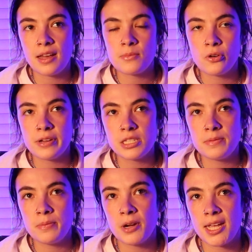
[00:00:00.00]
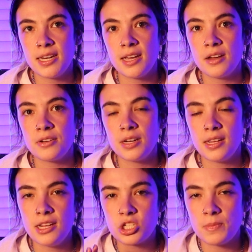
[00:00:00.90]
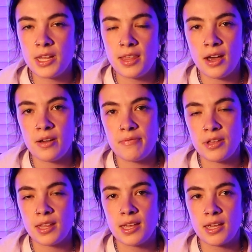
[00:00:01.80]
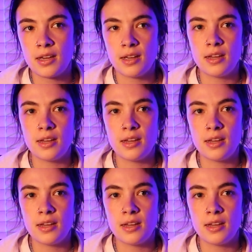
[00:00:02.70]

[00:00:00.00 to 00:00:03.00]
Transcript: I'm going to be breaking down each month how I feel like